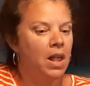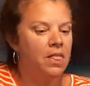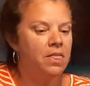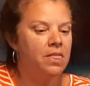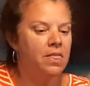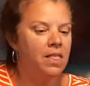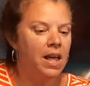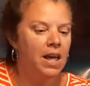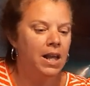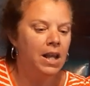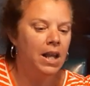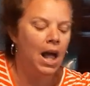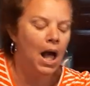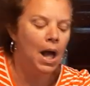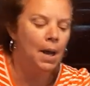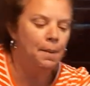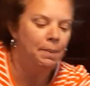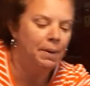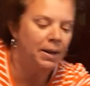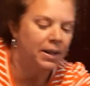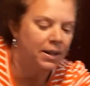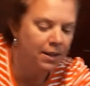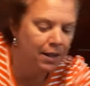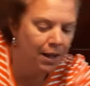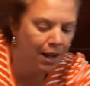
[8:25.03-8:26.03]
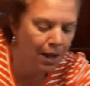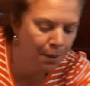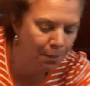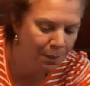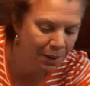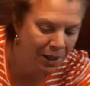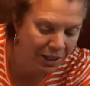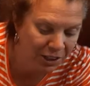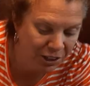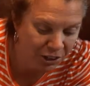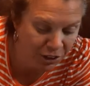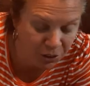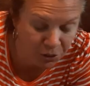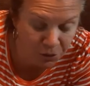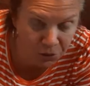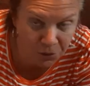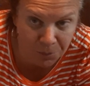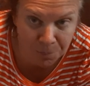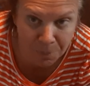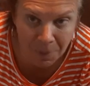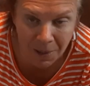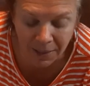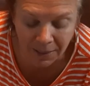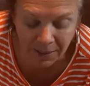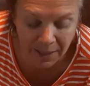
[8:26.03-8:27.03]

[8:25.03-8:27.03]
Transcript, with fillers: And then I picked up, I used my